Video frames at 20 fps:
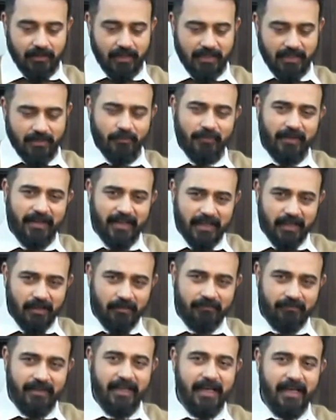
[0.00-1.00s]
a
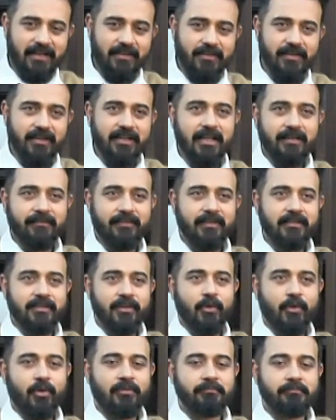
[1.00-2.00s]
very entry level,
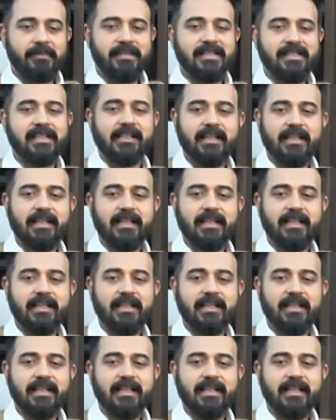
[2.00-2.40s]
you're basically